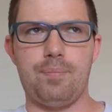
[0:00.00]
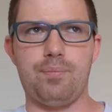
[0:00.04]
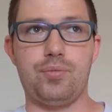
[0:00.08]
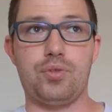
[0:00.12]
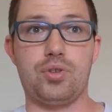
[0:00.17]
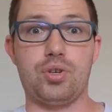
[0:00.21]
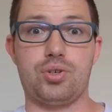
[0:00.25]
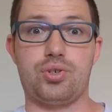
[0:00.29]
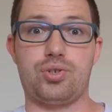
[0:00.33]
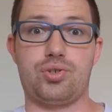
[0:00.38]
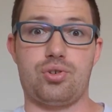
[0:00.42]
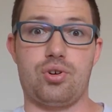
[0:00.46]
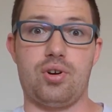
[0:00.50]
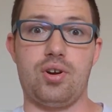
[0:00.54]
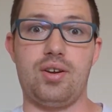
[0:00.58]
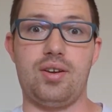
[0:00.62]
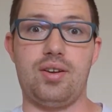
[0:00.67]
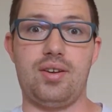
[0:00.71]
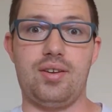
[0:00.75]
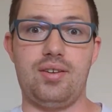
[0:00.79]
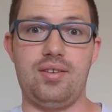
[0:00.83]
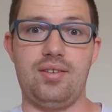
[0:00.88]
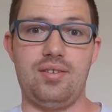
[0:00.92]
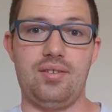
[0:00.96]
destroy
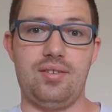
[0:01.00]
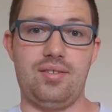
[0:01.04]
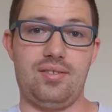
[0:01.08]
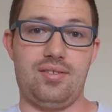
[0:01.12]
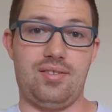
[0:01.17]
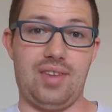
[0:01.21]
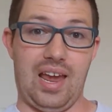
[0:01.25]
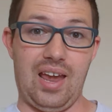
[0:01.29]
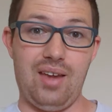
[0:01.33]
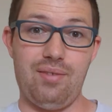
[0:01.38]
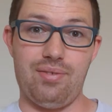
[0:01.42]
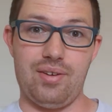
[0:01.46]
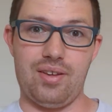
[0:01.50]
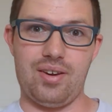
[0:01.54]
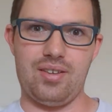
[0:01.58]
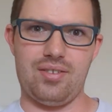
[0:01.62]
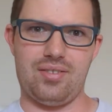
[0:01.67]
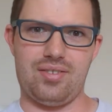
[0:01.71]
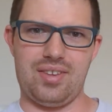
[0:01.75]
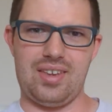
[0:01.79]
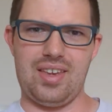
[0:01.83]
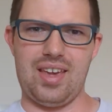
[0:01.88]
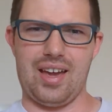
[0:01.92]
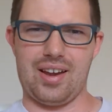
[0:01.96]
David,
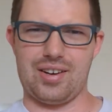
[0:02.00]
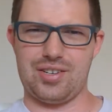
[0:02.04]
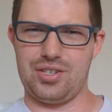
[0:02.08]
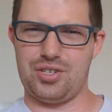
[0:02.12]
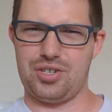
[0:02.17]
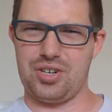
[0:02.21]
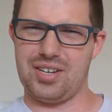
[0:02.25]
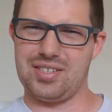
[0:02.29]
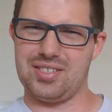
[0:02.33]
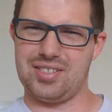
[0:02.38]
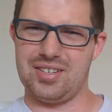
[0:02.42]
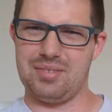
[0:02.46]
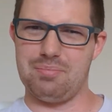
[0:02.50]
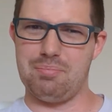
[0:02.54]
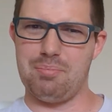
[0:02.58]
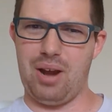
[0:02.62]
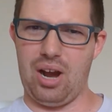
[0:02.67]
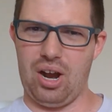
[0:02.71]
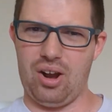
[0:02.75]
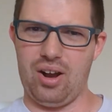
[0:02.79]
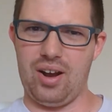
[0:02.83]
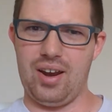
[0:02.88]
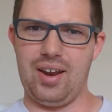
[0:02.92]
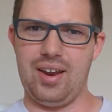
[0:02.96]
is he actually tries to
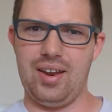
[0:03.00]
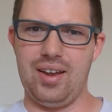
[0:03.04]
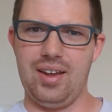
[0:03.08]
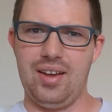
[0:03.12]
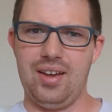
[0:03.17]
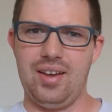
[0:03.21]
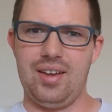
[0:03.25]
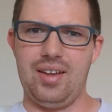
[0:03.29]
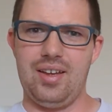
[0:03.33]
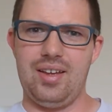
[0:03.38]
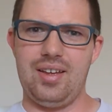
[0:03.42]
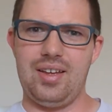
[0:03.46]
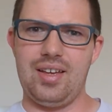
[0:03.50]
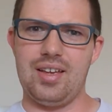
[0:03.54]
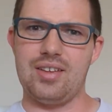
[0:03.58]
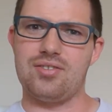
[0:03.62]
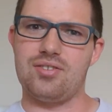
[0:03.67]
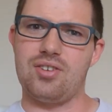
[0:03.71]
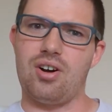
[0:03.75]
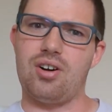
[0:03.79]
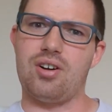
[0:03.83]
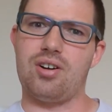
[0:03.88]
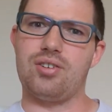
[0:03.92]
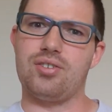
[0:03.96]
marry his
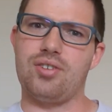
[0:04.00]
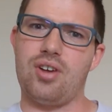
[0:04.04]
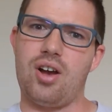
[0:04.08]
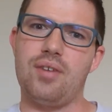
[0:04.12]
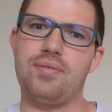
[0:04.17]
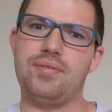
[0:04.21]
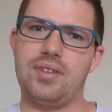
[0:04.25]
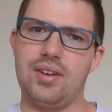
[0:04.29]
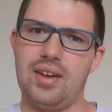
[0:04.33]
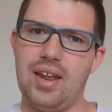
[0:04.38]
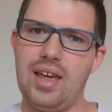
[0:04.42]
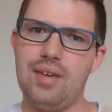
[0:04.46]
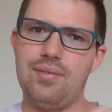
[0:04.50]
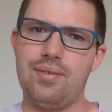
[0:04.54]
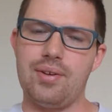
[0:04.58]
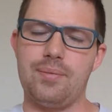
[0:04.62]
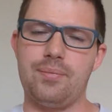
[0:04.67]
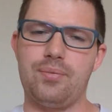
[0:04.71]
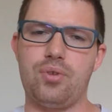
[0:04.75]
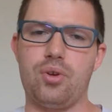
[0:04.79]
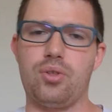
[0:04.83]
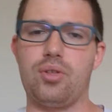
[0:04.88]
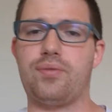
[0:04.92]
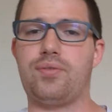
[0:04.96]
daughters off to David.
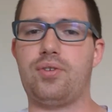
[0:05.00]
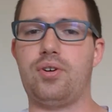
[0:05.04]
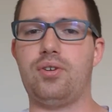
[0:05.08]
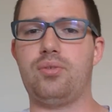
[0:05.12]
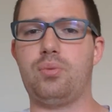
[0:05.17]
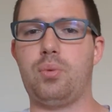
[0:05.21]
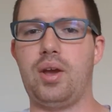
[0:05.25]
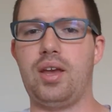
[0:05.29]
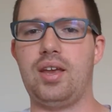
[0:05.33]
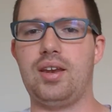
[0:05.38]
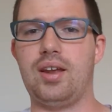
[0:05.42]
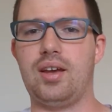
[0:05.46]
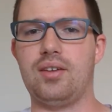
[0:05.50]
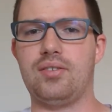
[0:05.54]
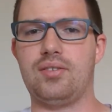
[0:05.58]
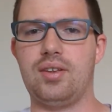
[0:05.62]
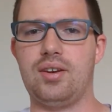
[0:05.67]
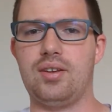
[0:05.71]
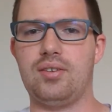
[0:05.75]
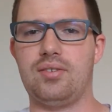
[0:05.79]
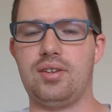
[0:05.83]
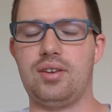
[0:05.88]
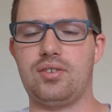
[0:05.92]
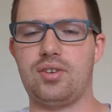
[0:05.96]
So the first way he does it
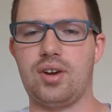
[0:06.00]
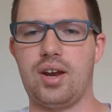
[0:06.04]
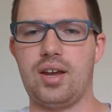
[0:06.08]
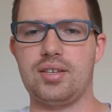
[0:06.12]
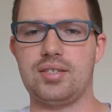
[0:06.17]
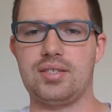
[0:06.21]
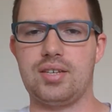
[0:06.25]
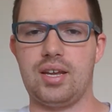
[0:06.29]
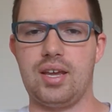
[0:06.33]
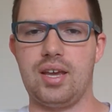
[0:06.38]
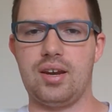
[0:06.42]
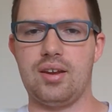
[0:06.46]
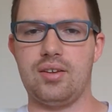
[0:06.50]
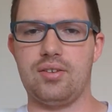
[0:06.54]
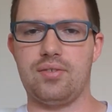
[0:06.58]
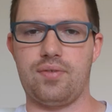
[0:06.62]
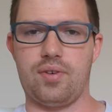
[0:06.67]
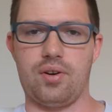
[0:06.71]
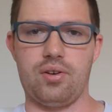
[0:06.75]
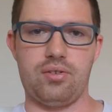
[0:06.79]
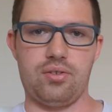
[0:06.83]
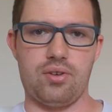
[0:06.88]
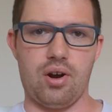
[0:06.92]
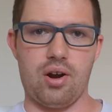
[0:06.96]
is he tries to get his
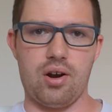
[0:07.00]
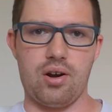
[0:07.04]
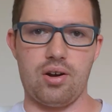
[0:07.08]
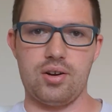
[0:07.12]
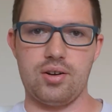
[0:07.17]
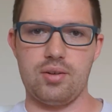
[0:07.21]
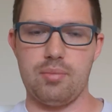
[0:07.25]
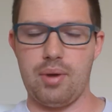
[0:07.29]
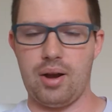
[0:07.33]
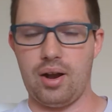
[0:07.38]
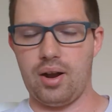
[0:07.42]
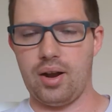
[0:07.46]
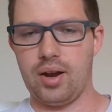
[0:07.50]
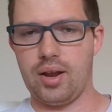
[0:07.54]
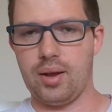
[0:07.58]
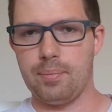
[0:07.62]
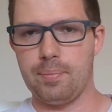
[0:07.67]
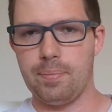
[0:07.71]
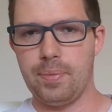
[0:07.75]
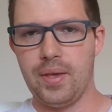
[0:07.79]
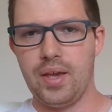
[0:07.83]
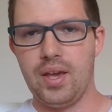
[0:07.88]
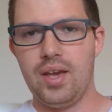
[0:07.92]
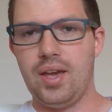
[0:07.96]
first daughter to marry
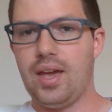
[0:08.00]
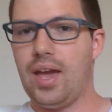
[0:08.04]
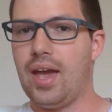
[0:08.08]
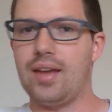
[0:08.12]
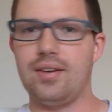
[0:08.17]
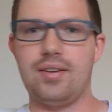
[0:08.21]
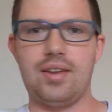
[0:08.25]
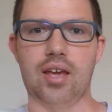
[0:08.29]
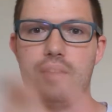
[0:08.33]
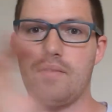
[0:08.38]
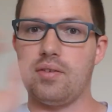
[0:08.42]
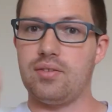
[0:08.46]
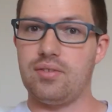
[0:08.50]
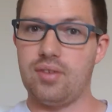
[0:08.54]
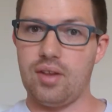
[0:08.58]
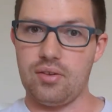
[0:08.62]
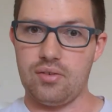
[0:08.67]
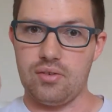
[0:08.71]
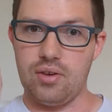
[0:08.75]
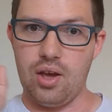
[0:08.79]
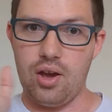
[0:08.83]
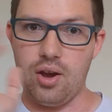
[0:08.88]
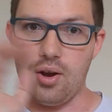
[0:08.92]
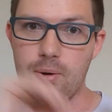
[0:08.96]
him, and David says
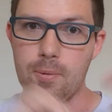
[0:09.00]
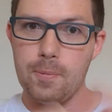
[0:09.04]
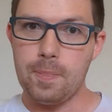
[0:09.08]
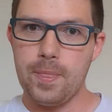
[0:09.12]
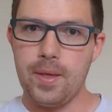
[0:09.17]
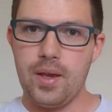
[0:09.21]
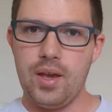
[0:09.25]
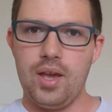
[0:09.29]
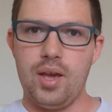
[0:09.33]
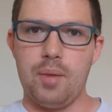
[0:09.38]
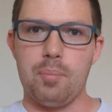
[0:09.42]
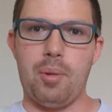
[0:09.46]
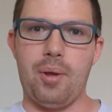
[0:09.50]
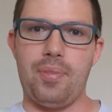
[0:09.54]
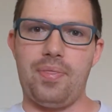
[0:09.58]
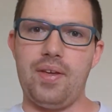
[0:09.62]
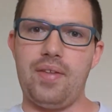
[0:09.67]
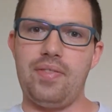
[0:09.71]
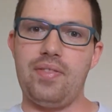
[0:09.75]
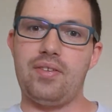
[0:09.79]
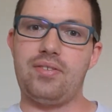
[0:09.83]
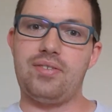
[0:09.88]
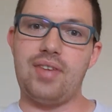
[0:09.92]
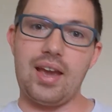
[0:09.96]
no. But
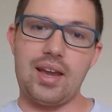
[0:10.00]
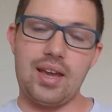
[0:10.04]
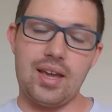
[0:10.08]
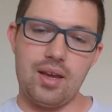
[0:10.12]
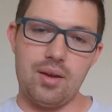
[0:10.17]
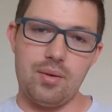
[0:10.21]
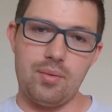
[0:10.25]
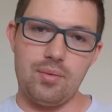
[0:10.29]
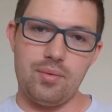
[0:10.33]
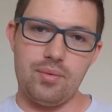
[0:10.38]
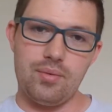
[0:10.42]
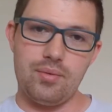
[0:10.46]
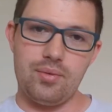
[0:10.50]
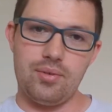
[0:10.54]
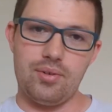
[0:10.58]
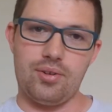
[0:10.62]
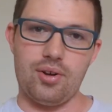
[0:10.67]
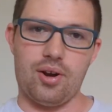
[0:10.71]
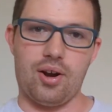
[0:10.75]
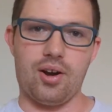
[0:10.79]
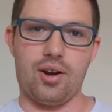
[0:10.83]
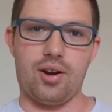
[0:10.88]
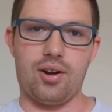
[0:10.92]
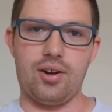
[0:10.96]
then the second
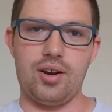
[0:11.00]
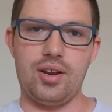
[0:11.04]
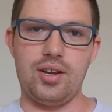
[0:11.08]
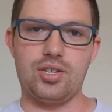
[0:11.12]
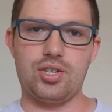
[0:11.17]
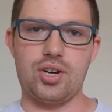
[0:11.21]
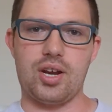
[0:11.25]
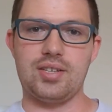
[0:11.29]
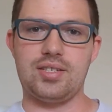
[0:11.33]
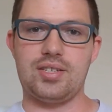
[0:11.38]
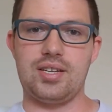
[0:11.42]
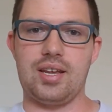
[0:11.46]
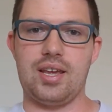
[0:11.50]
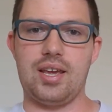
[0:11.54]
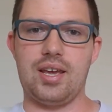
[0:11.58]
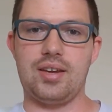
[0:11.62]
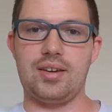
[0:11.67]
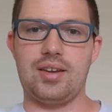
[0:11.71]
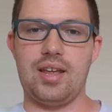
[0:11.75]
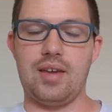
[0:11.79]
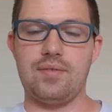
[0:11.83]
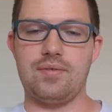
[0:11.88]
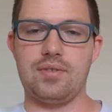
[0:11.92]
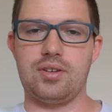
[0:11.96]
daughter, he tries to get
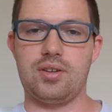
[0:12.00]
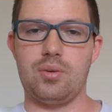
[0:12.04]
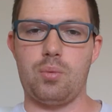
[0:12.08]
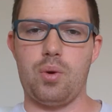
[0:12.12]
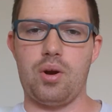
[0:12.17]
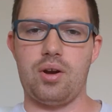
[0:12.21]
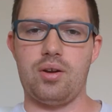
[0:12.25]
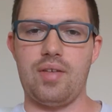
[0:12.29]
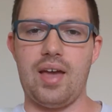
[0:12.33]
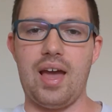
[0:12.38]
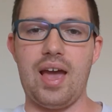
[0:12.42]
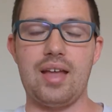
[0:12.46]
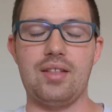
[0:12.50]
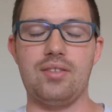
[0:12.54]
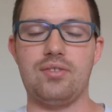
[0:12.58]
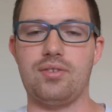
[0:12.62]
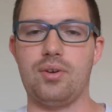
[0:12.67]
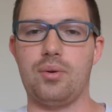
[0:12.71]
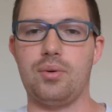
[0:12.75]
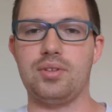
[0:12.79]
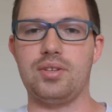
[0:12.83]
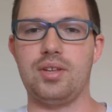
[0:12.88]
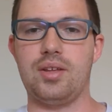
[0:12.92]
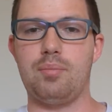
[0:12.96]
David to wear that, and
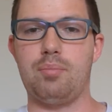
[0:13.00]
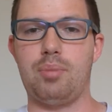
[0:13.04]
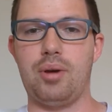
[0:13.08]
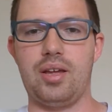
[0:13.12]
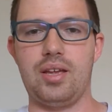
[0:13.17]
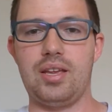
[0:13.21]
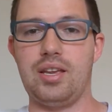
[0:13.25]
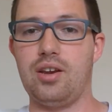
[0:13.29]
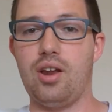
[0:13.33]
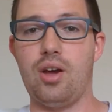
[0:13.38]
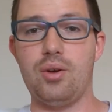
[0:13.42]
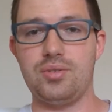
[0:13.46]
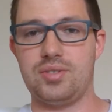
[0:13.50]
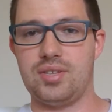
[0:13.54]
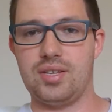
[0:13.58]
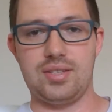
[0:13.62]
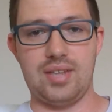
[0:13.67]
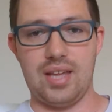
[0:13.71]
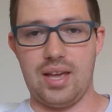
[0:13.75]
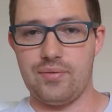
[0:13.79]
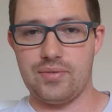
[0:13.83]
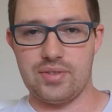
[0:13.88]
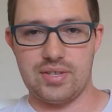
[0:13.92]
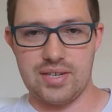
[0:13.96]
so but he knows that
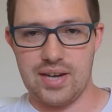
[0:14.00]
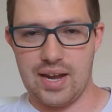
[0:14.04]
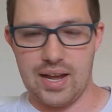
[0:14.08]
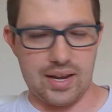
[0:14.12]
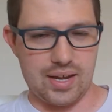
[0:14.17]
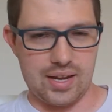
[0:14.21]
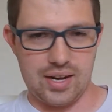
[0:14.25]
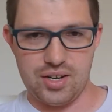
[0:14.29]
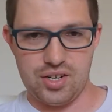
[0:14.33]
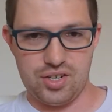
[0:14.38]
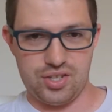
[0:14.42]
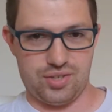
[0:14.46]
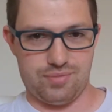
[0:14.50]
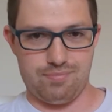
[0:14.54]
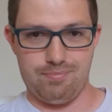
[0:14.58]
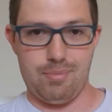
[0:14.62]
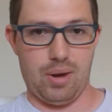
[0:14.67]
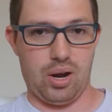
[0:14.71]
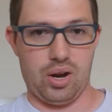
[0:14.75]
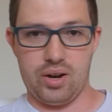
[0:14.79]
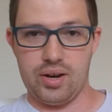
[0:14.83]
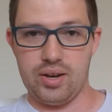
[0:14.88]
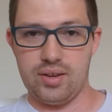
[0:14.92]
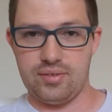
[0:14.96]
David's not going to just
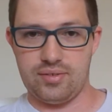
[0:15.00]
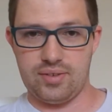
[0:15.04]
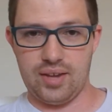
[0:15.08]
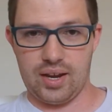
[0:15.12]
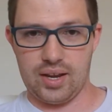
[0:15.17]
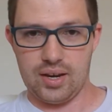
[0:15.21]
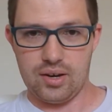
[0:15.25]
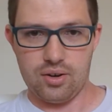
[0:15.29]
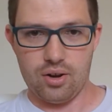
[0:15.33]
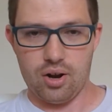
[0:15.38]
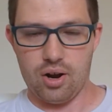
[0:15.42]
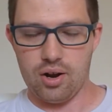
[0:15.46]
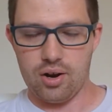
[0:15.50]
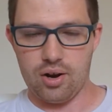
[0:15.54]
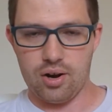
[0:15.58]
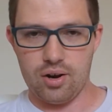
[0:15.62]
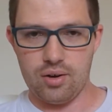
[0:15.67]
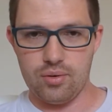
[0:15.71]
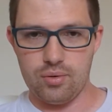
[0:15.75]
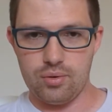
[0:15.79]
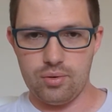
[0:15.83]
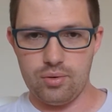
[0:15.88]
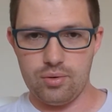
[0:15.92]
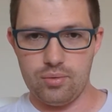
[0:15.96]
marry his second
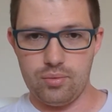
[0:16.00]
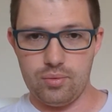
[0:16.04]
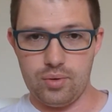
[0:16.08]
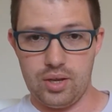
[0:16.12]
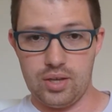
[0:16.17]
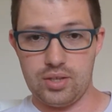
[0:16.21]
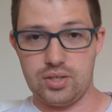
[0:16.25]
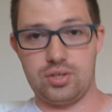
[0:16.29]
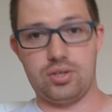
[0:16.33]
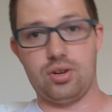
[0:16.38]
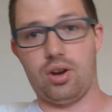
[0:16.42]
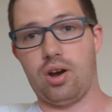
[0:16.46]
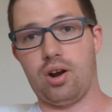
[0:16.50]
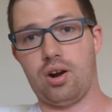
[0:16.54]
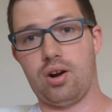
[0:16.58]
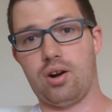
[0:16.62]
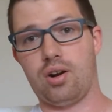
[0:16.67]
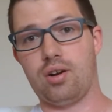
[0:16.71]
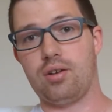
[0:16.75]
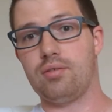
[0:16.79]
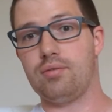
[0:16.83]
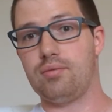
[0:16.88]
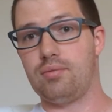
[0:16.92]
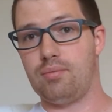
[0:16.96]
daughter, his
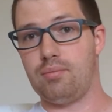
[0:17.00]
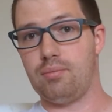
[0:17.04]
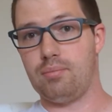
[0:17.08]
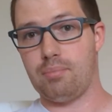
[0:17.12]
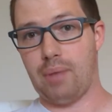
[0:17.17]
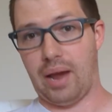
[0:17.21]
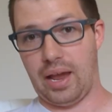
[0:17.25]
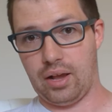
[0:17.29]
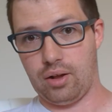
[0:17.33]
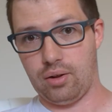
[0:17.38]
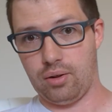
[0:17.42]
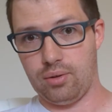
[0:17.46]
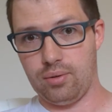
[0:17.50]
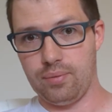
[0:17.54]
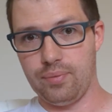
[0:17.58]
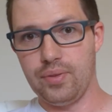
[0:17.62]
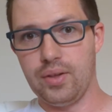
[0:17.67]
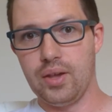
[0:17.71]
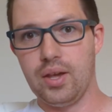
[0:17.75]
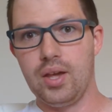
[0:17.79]
daughter Michal.